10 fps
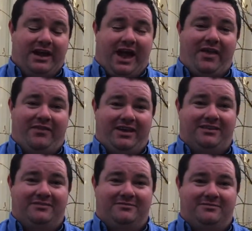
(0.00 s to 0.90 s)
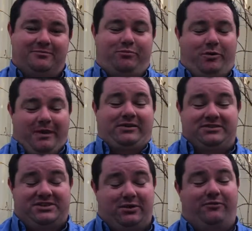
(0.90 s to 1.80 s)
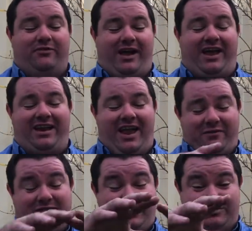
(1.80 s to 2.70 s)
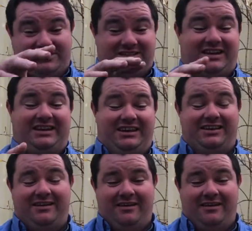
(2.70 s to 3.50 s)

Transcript: and then put it back on the shelf, and everything was settling.